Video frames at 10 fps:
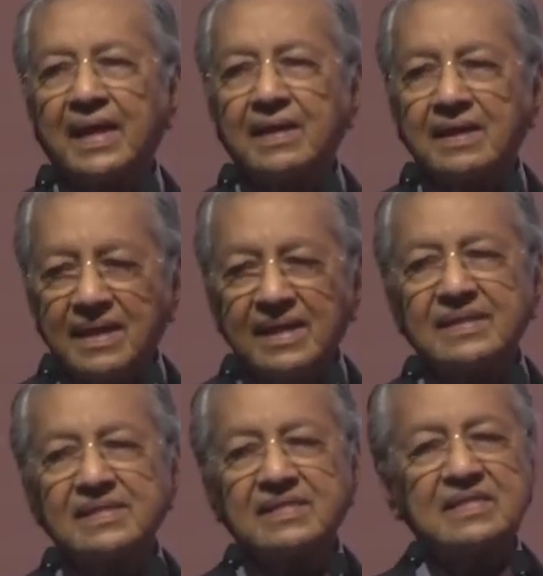
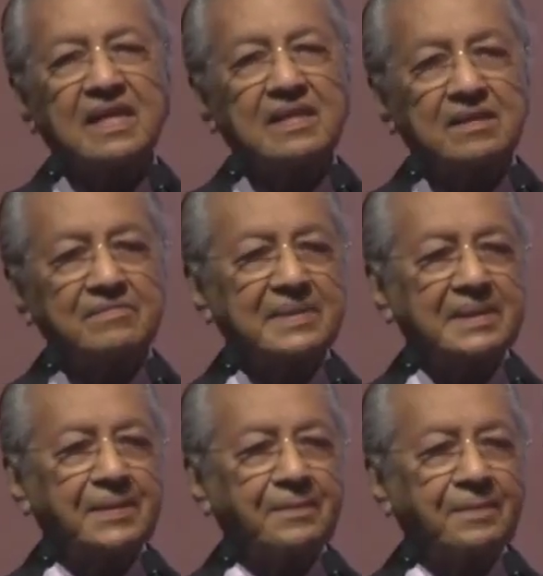Ladies and
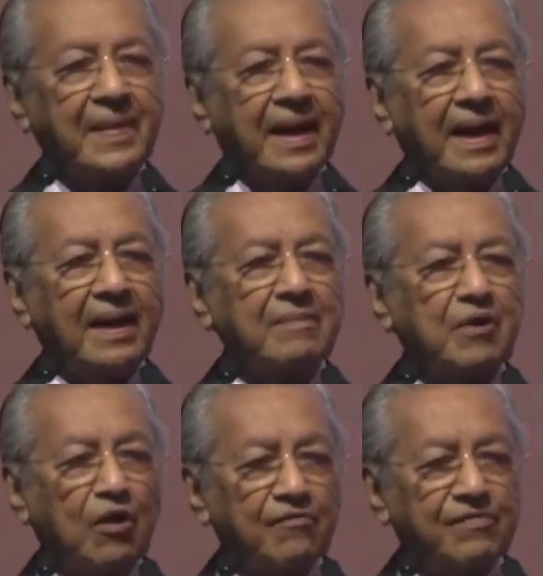gentlemen, I'm
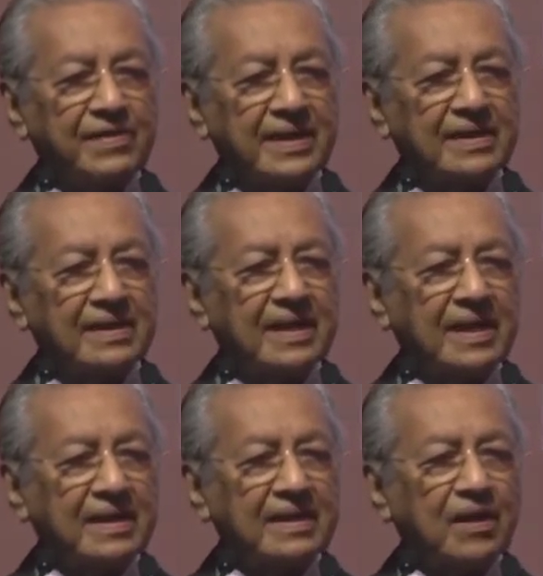confident
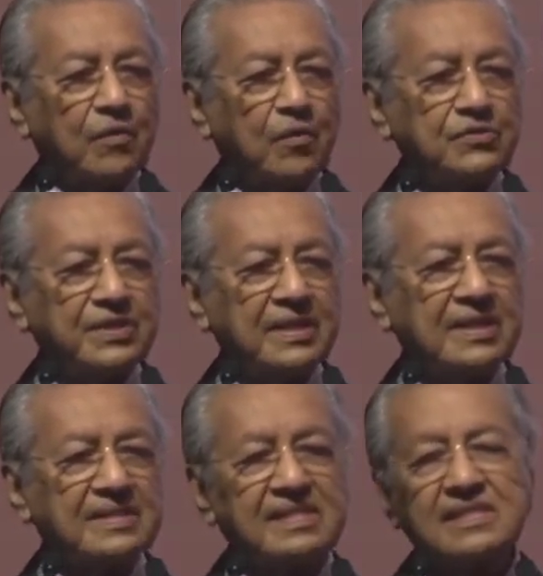that hosting the
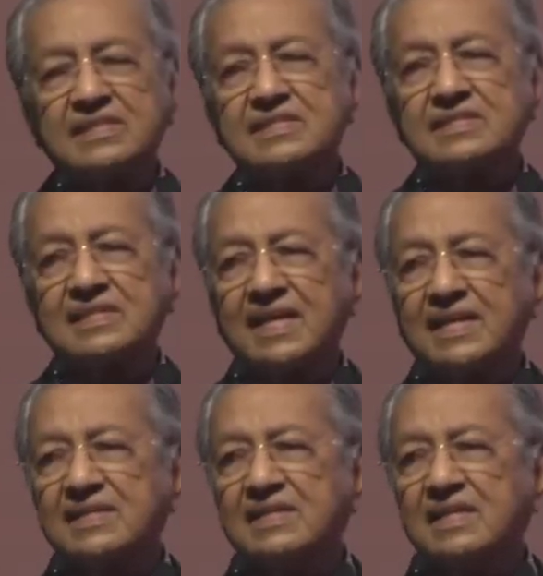
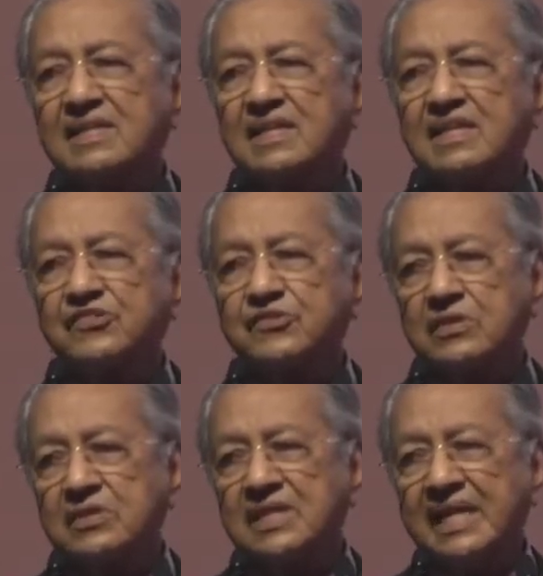62nd
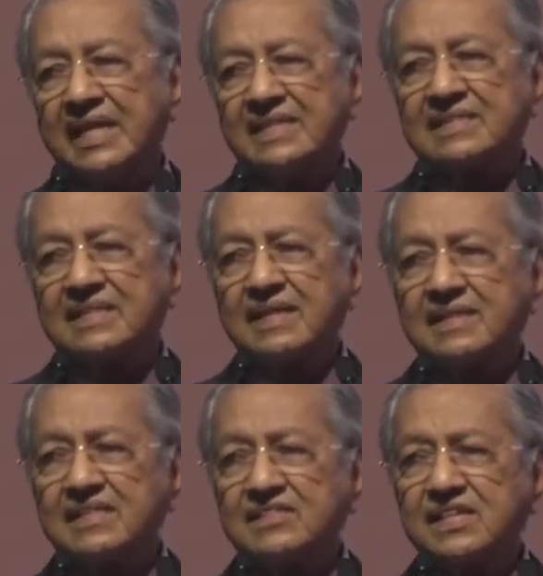International
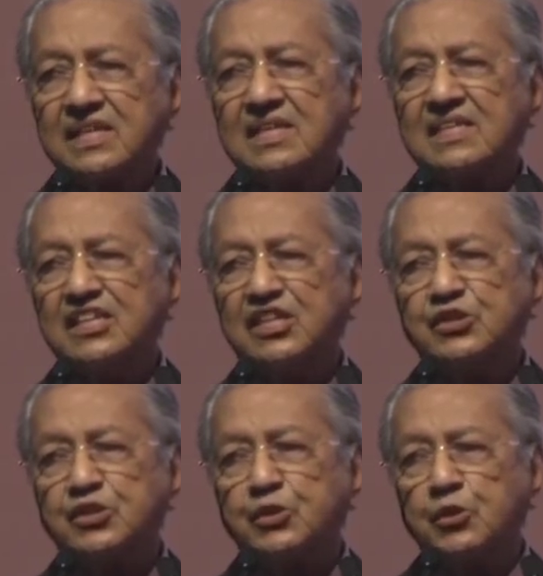Statistical
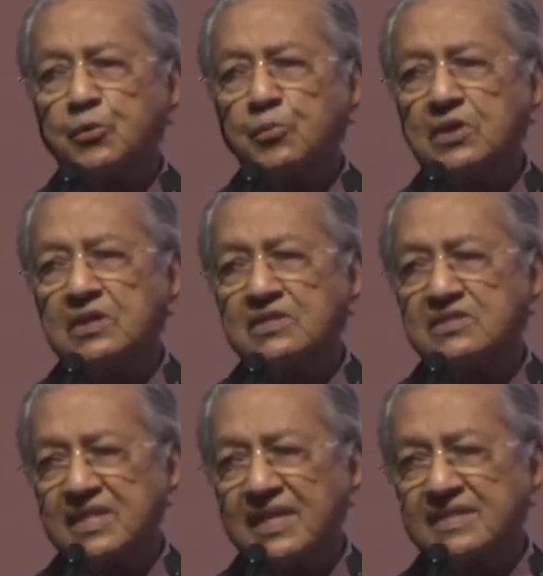Institute World
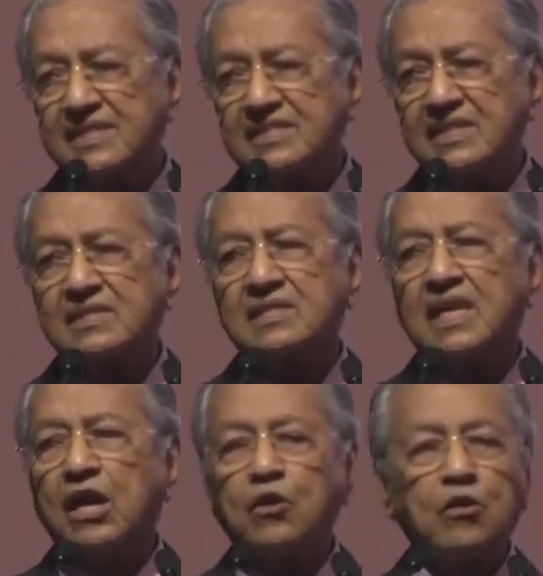Statistics
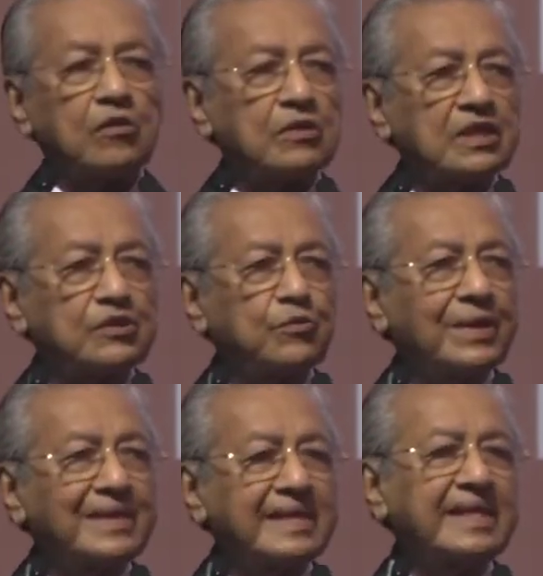Congress
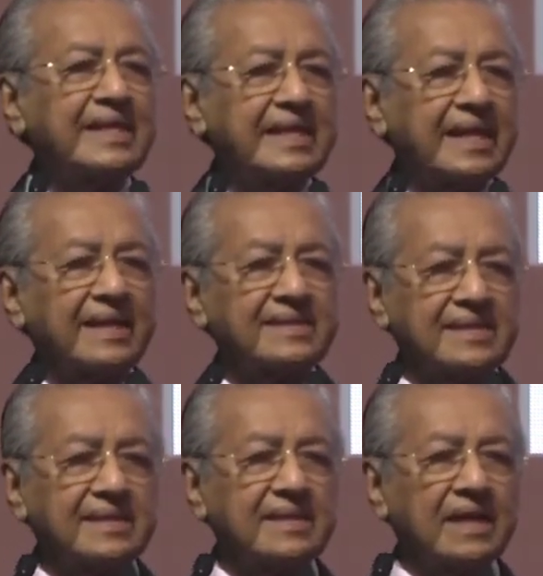2019